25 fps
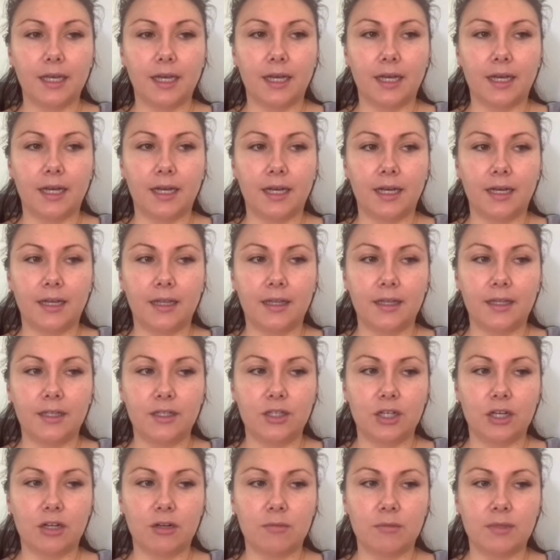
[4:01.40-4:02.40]
the
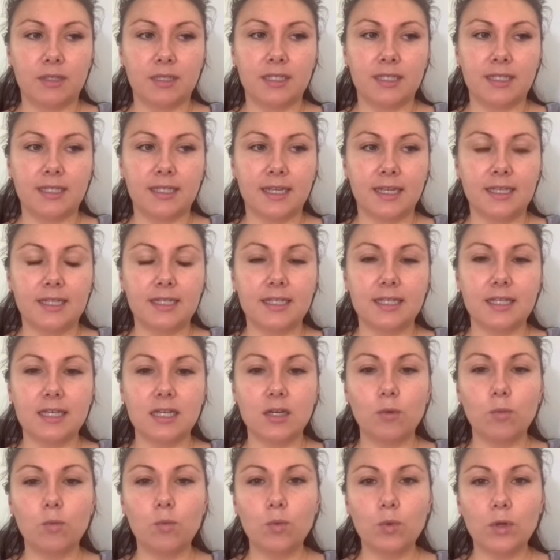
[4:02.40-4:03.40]
gentleman says
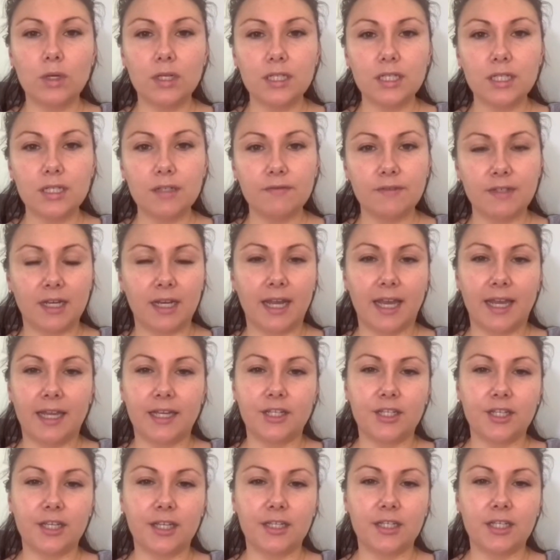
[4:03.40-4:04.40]
that once you've done
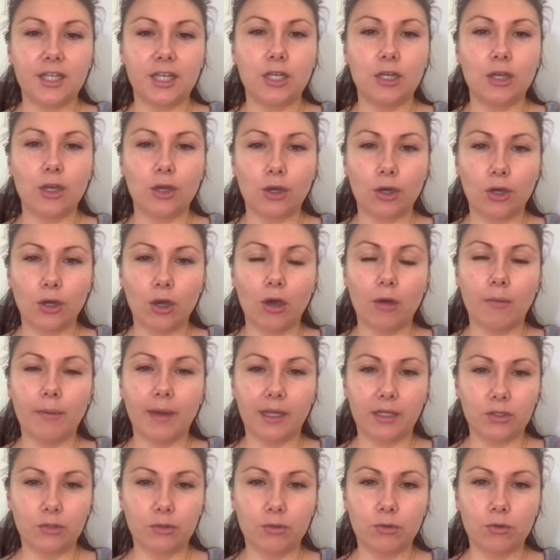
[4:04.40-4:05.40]
HCG, you can go
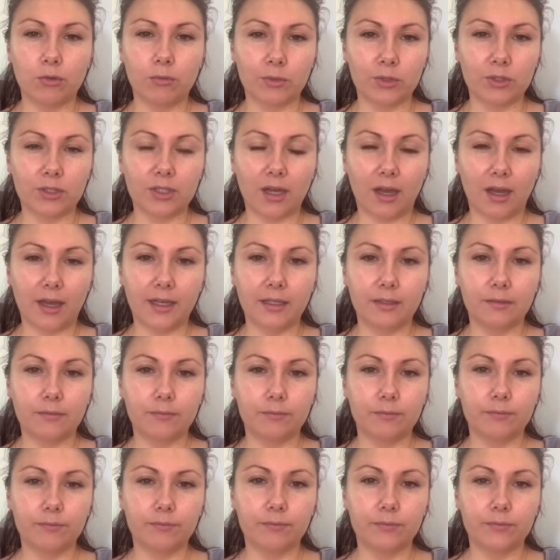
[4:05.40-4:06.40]
back to a normal diet,
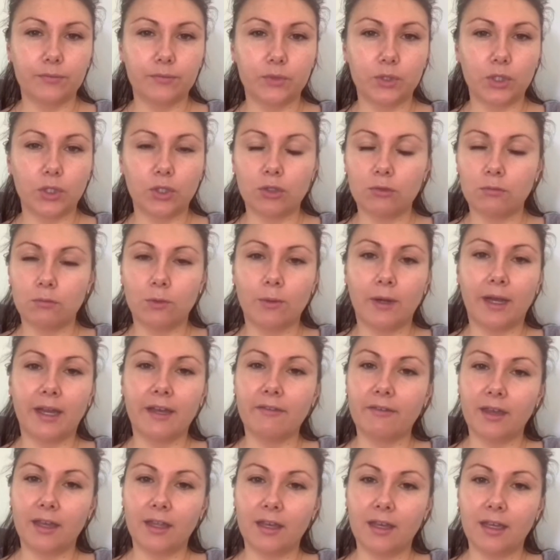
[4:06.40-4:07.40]
a normal
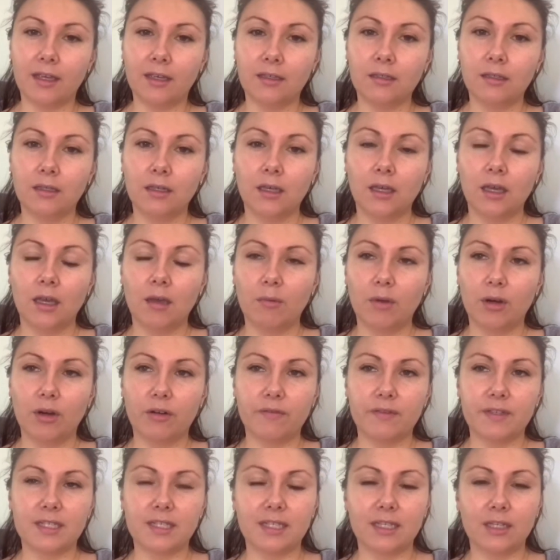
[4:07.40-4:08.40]
way of eating, but
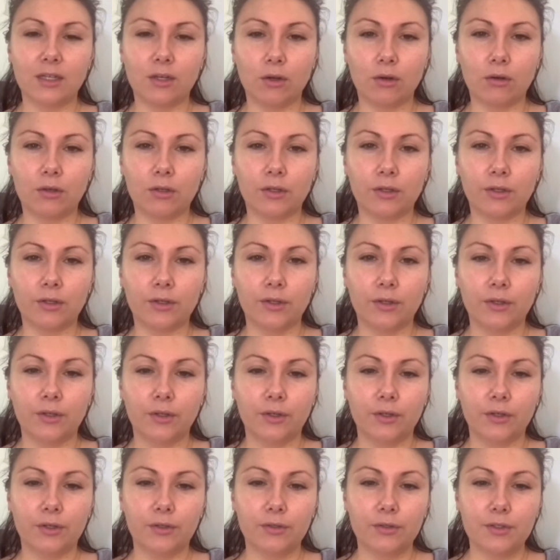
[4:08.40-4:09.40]
obviously not
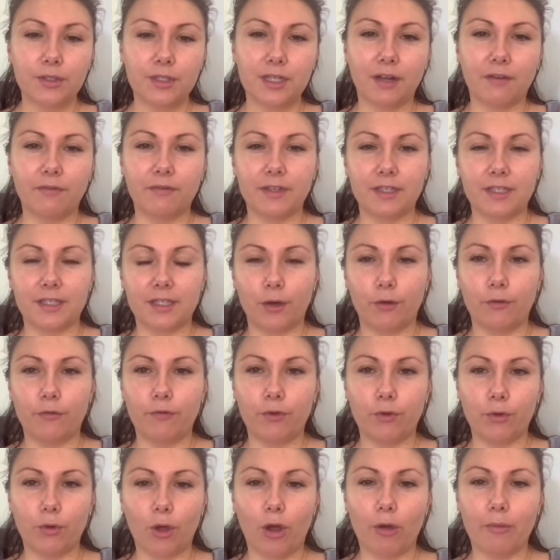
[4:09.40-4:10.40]
stuff
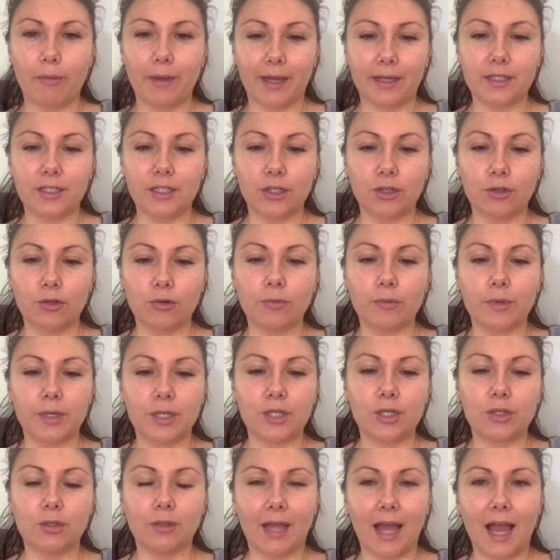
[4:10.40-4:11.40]
yourself or go back to your
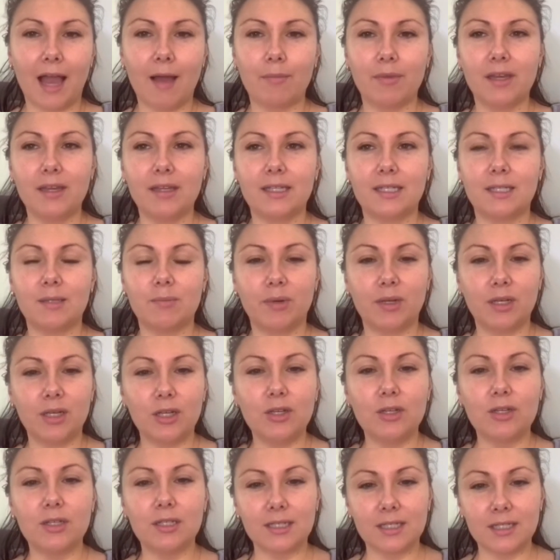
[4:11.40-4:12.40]
original habits, but
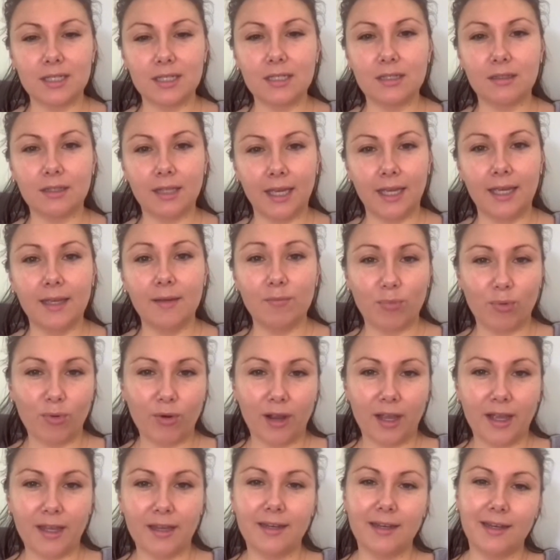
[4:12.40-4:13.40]
you can still eat
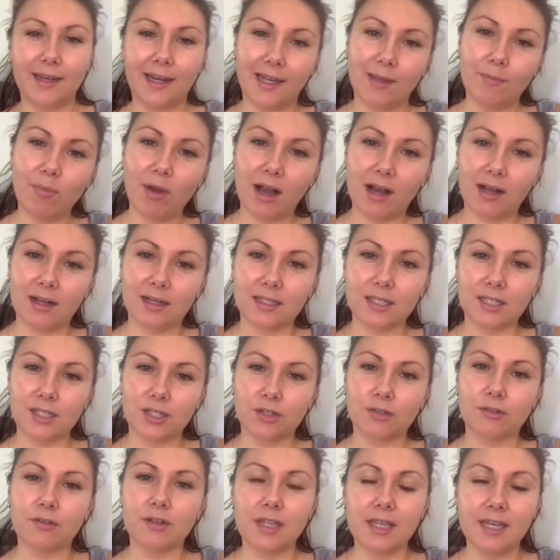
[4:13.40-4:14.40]
bread and eat
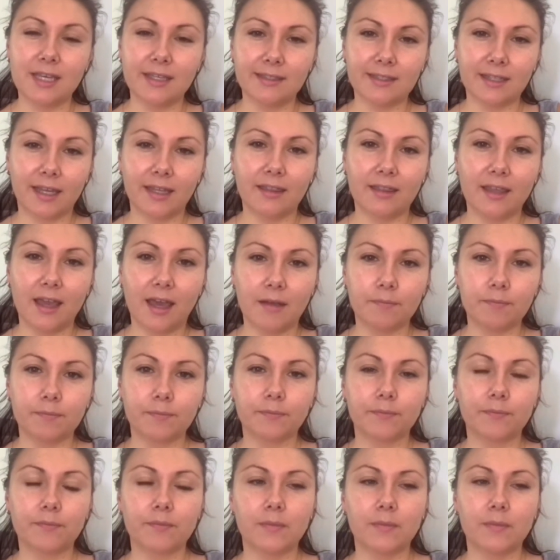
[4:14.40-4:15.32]
pasta and things like that.